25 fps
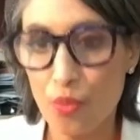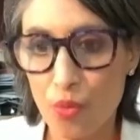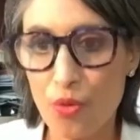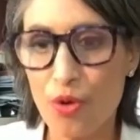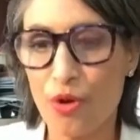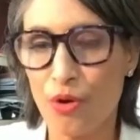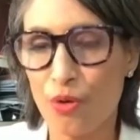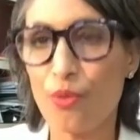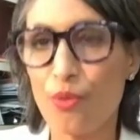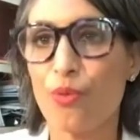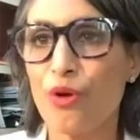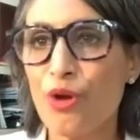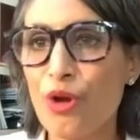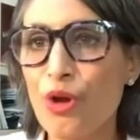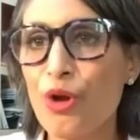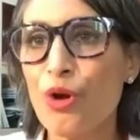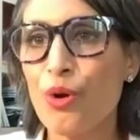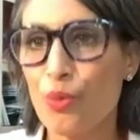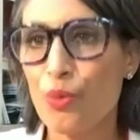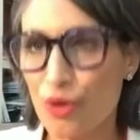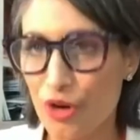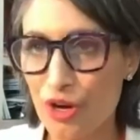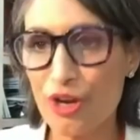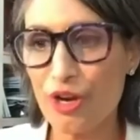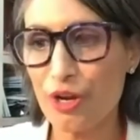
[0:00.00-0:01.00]

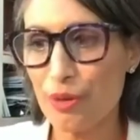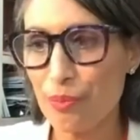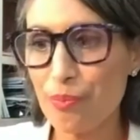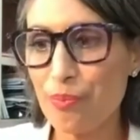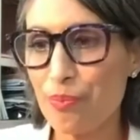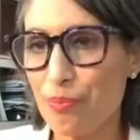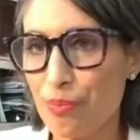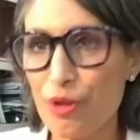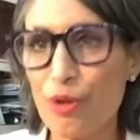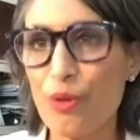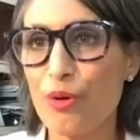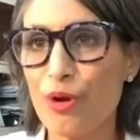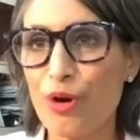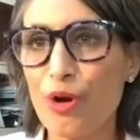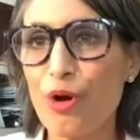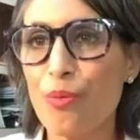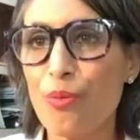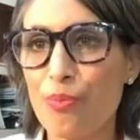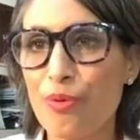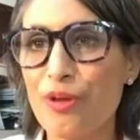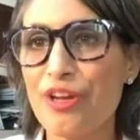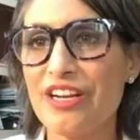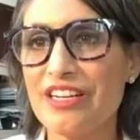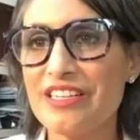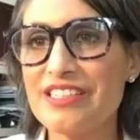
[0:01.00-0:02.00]
we're going to blow it
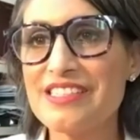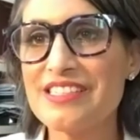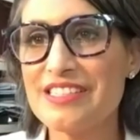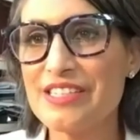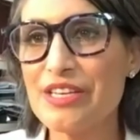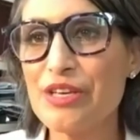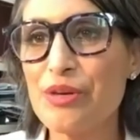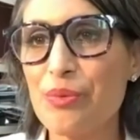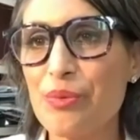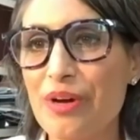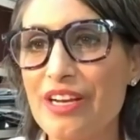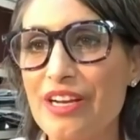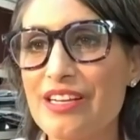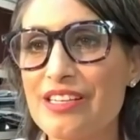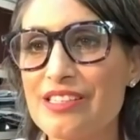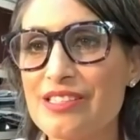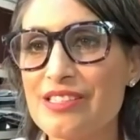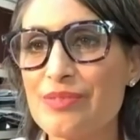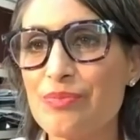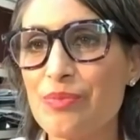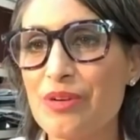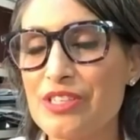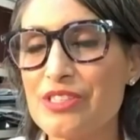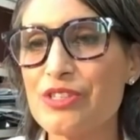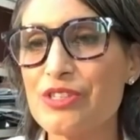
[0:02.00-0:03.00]
open and see what it's
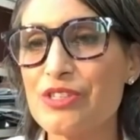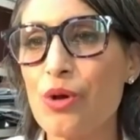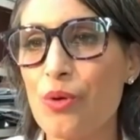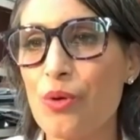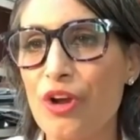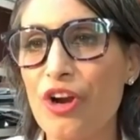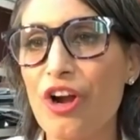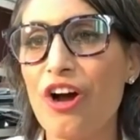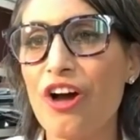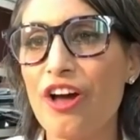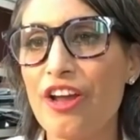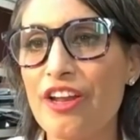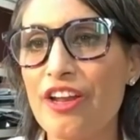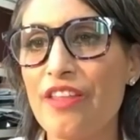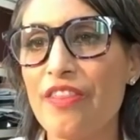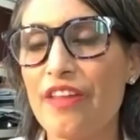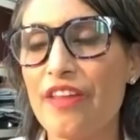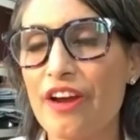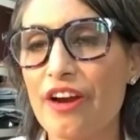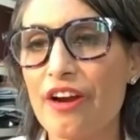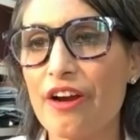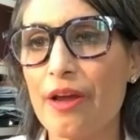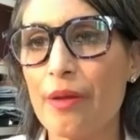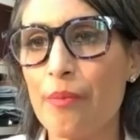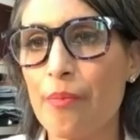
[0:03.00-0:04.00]
what's going on in
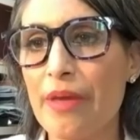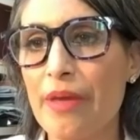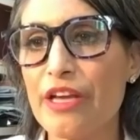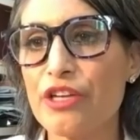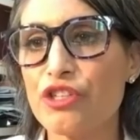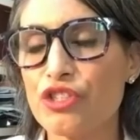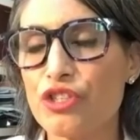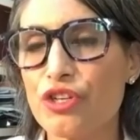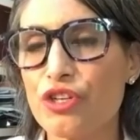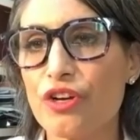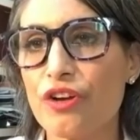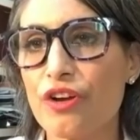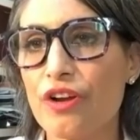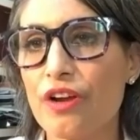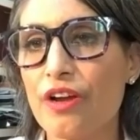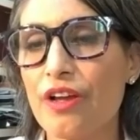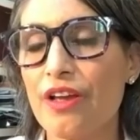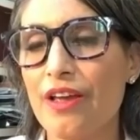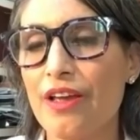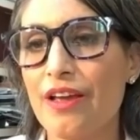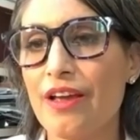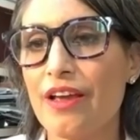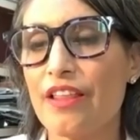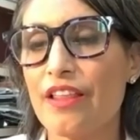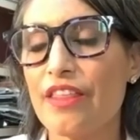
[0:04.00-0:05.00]
there and make sure
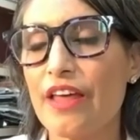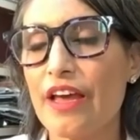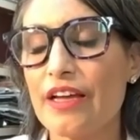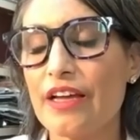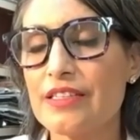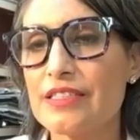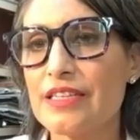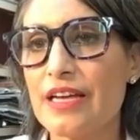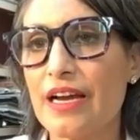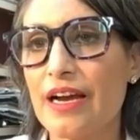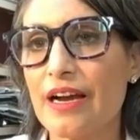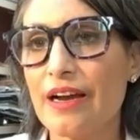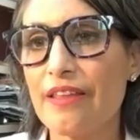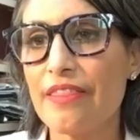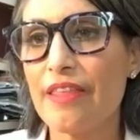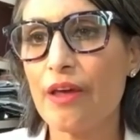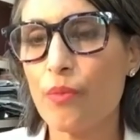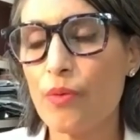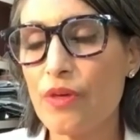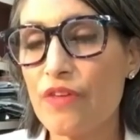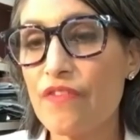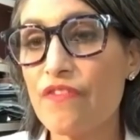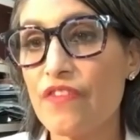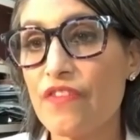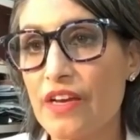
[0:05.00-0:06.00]
that uh, that
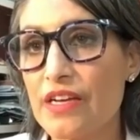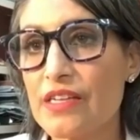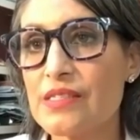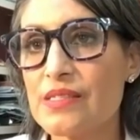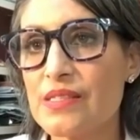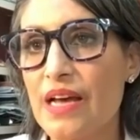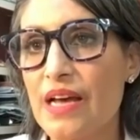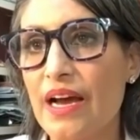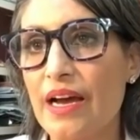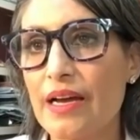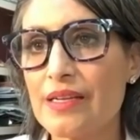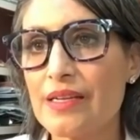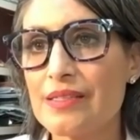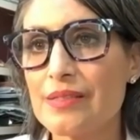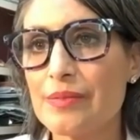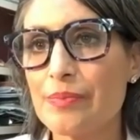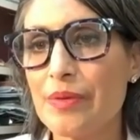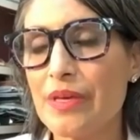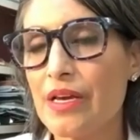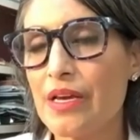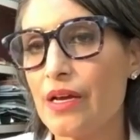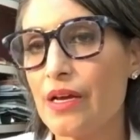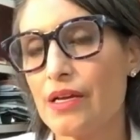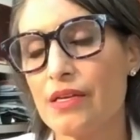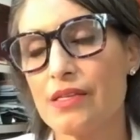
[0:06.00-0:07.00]
we fix that
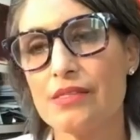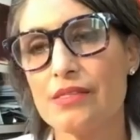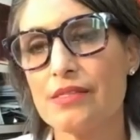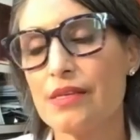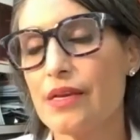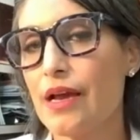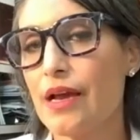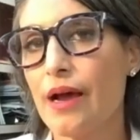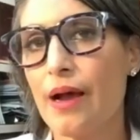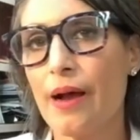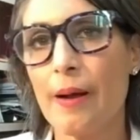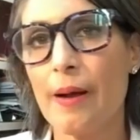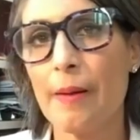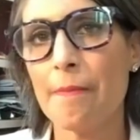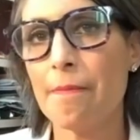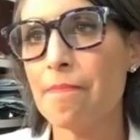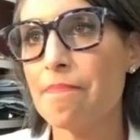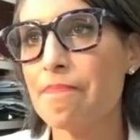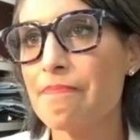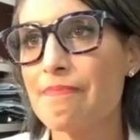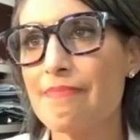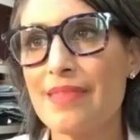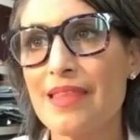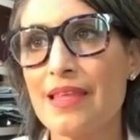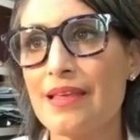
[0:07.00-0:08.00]
because
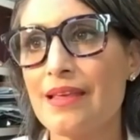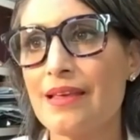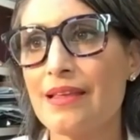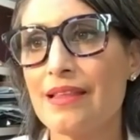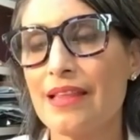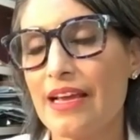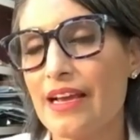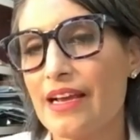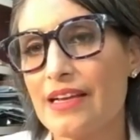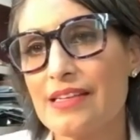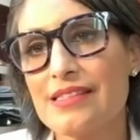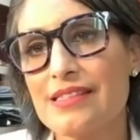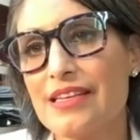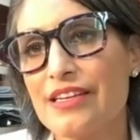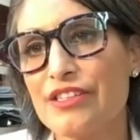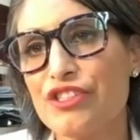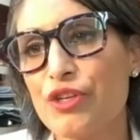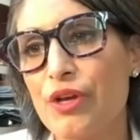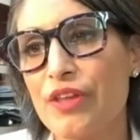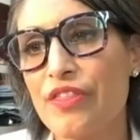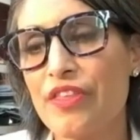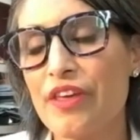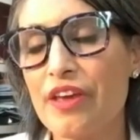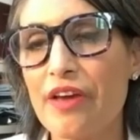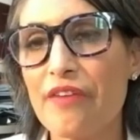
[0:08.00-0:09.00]
um, like I said to
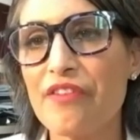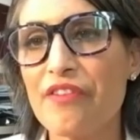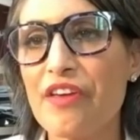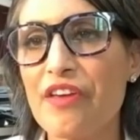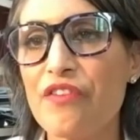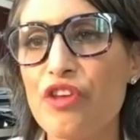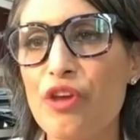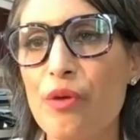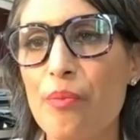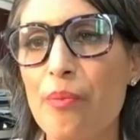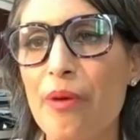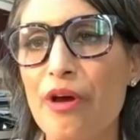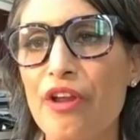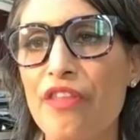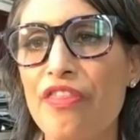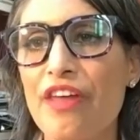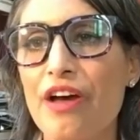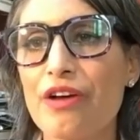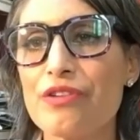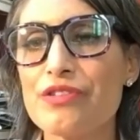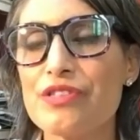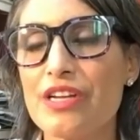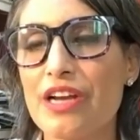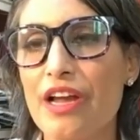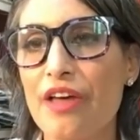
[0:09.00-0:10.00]
you, I think I've given you about a
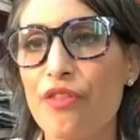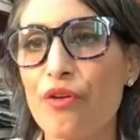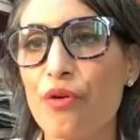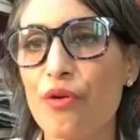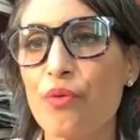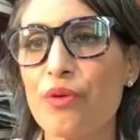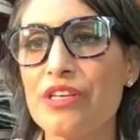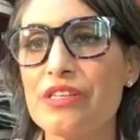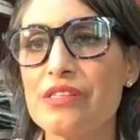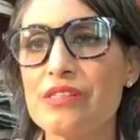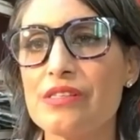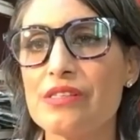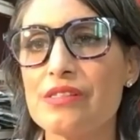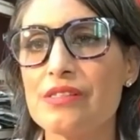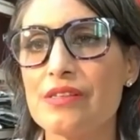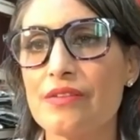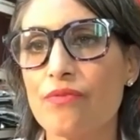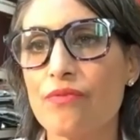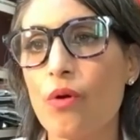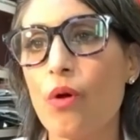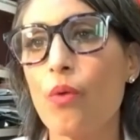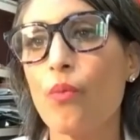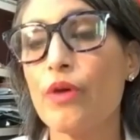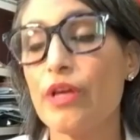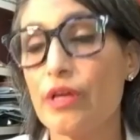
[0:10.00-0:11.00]
thousand other reasons of
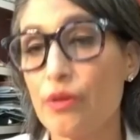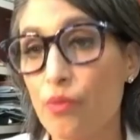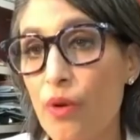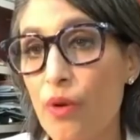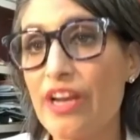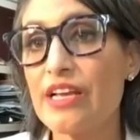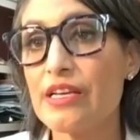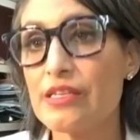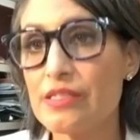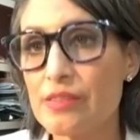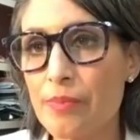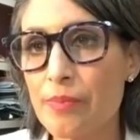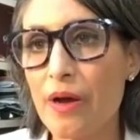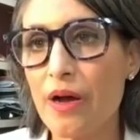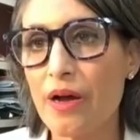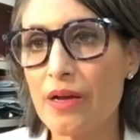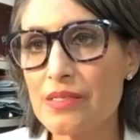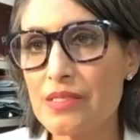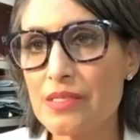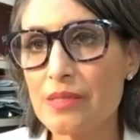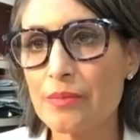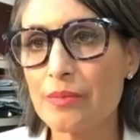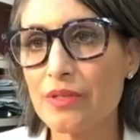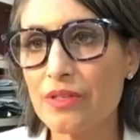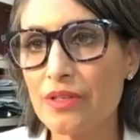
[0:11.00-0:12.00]
what we what is
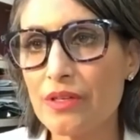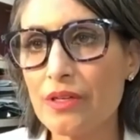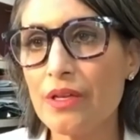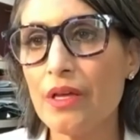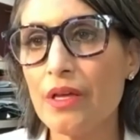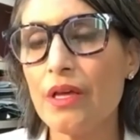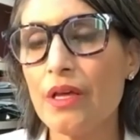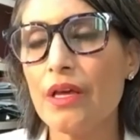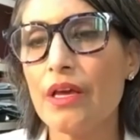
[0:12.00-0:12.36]
possible.